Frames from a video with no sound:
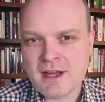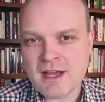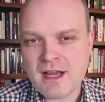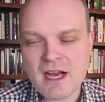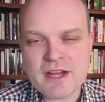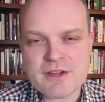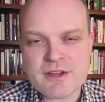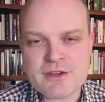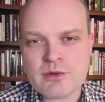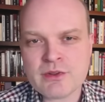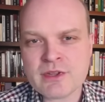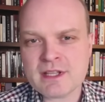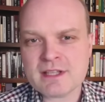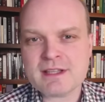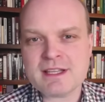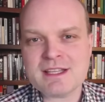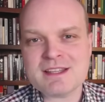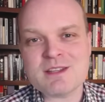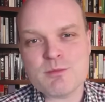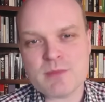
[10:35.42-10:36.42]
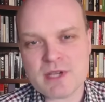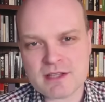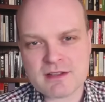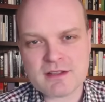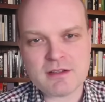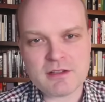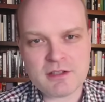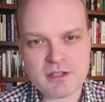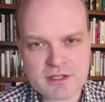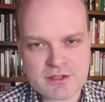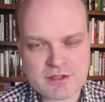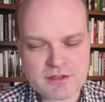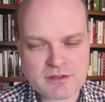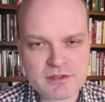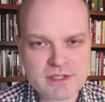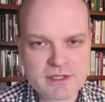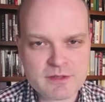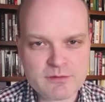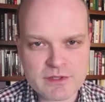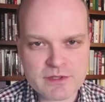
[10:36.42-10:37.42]
I do think that the methodological
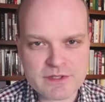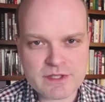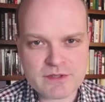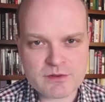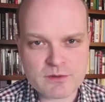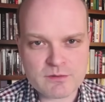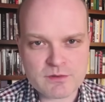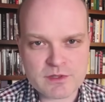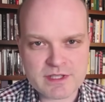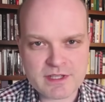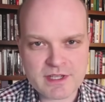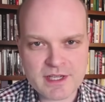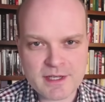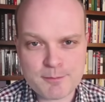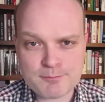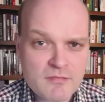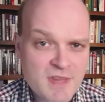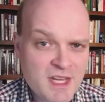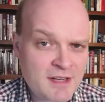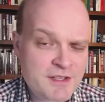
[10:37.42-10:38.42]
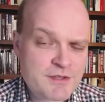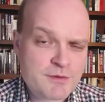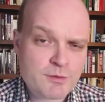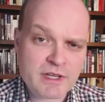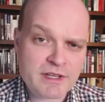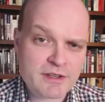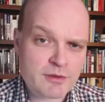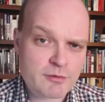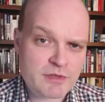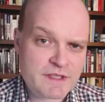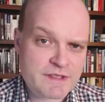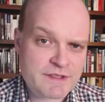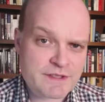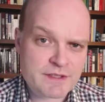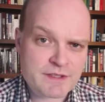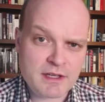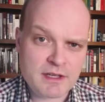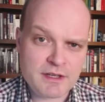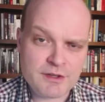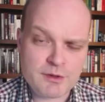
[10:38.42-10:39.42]
differences over time is one of the
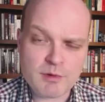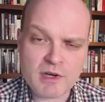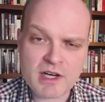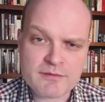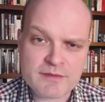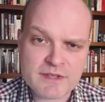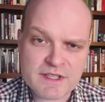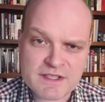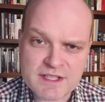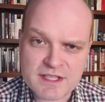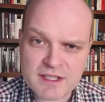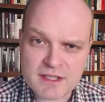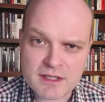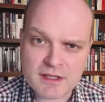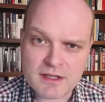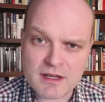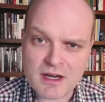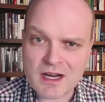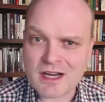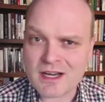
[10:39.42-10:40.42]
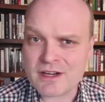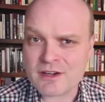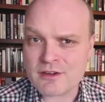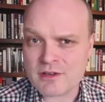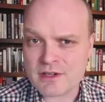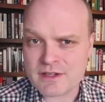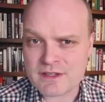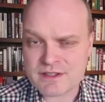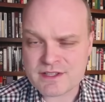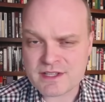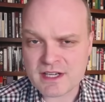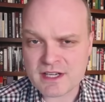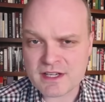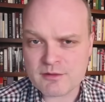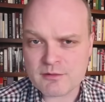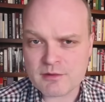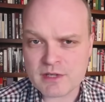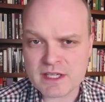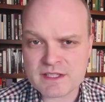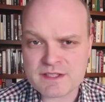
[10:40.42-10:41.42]
reasons. You often see higher undecided
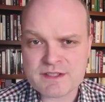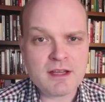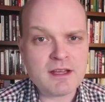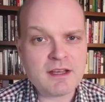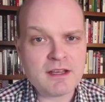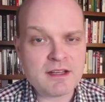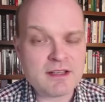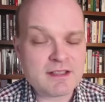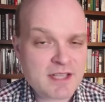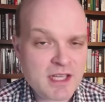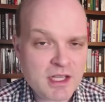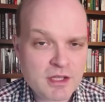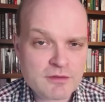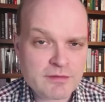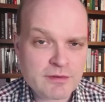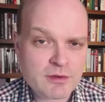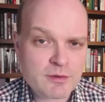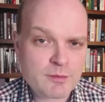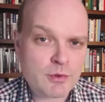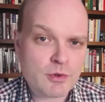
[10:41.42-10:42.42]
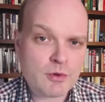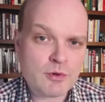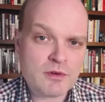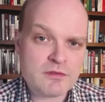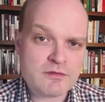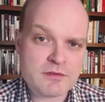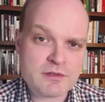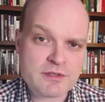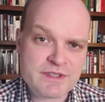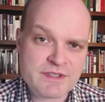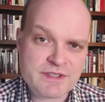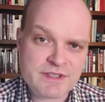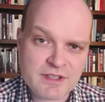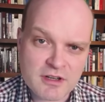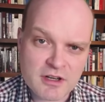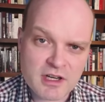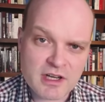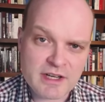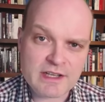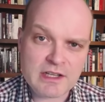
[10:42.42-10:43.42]
rates in a telephone poll versus an
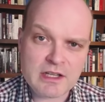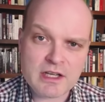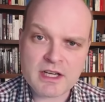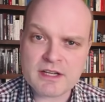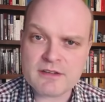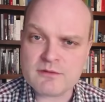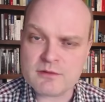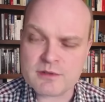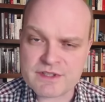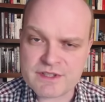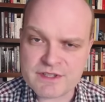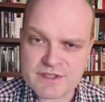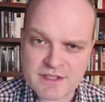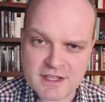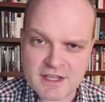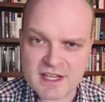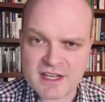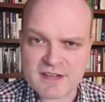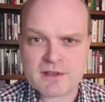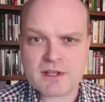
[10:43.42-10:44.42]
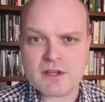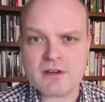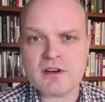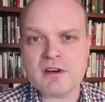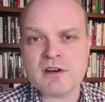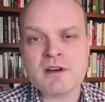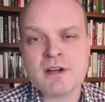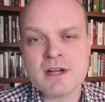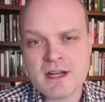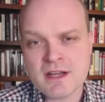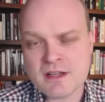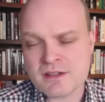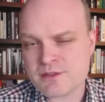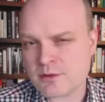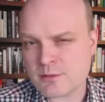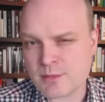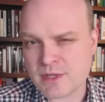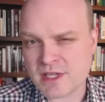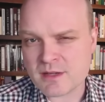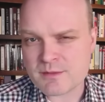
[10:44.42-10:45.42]
online versus an IVR. So
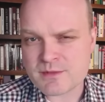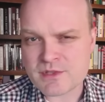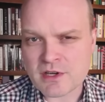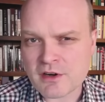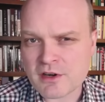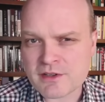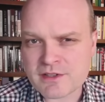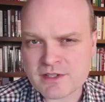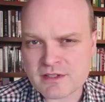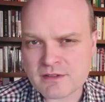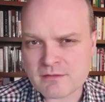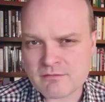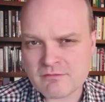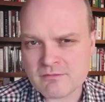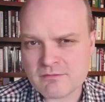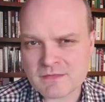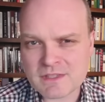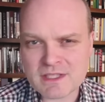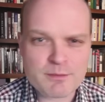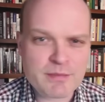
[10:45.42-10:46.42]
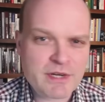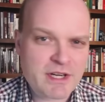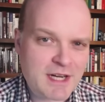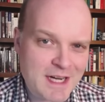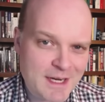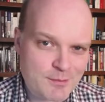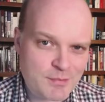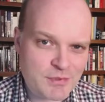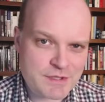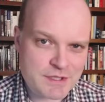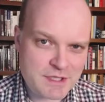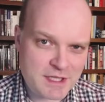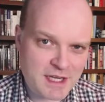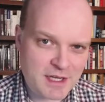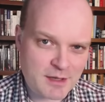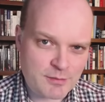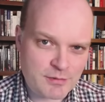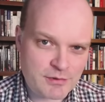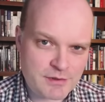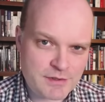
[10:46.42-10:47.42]
it becomes hard to compare apples to
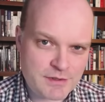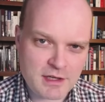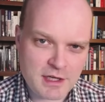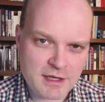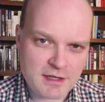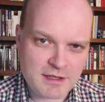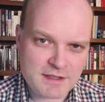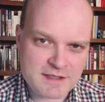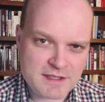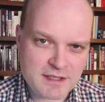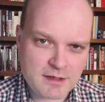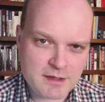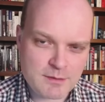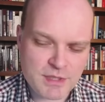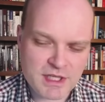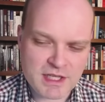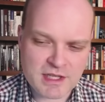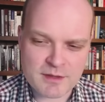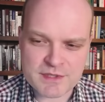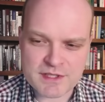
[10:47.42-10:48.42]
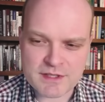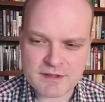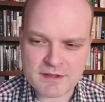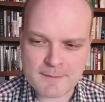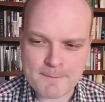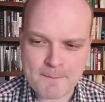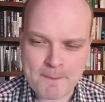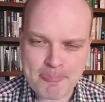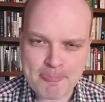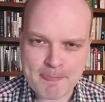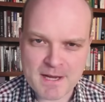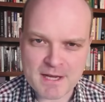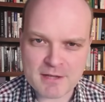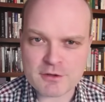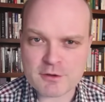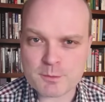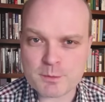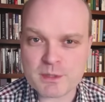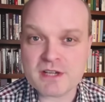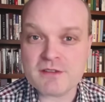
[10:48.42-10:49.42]
apples, and it becomes a
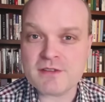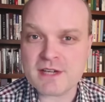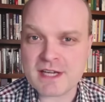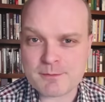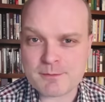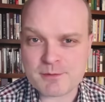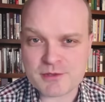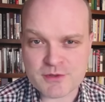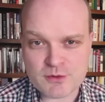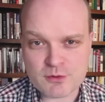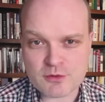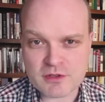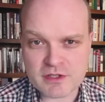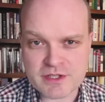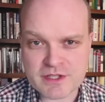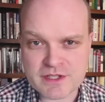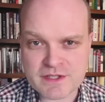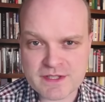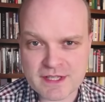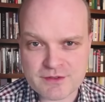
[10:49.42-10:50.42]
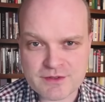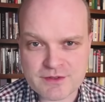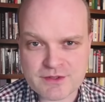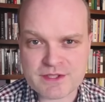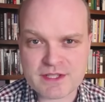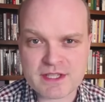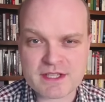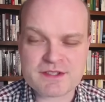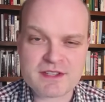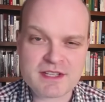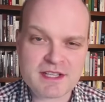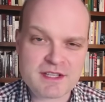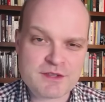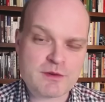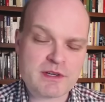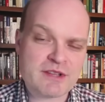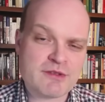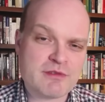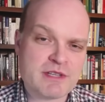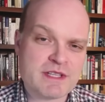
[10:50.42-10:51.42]
little bit of an apples to oranges exercise. So that's
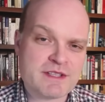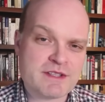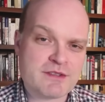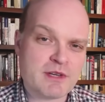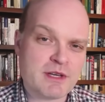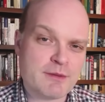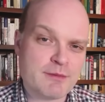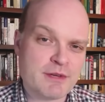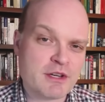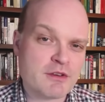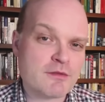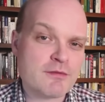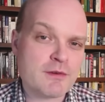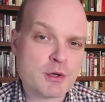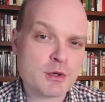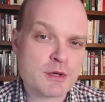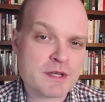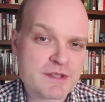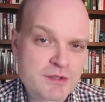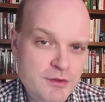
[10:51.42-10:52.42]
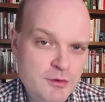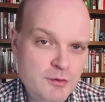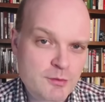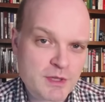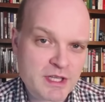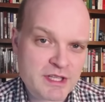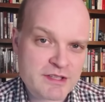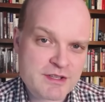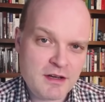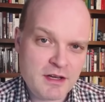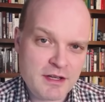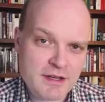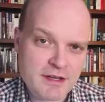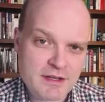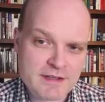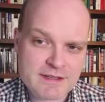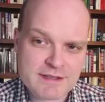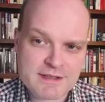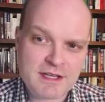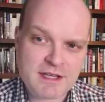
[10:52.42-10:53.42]
one of the reasons why we don't focus too much on
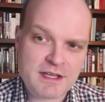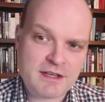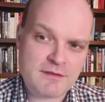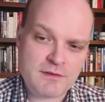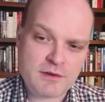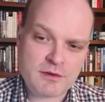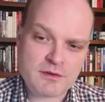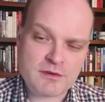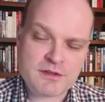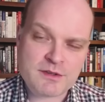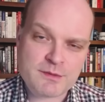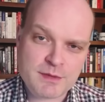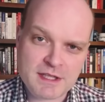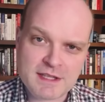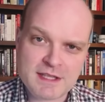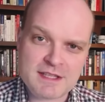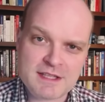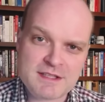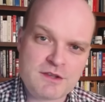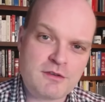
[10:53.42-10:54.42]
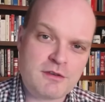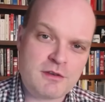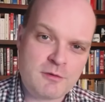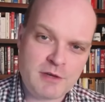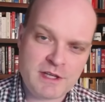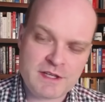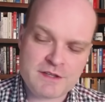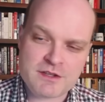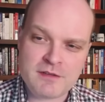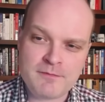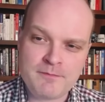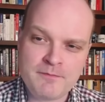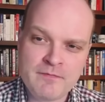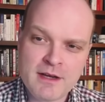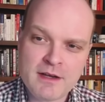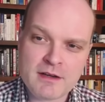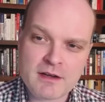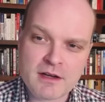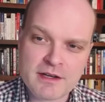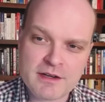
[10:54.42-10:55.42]
undecided voters, but that's a good question.
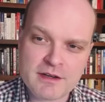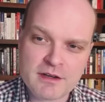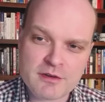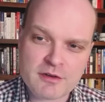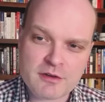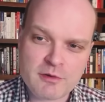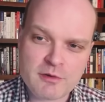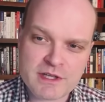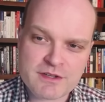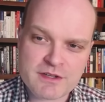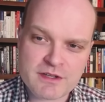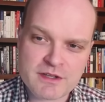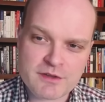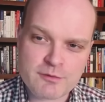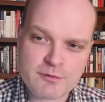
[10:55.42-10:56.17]
Got another question as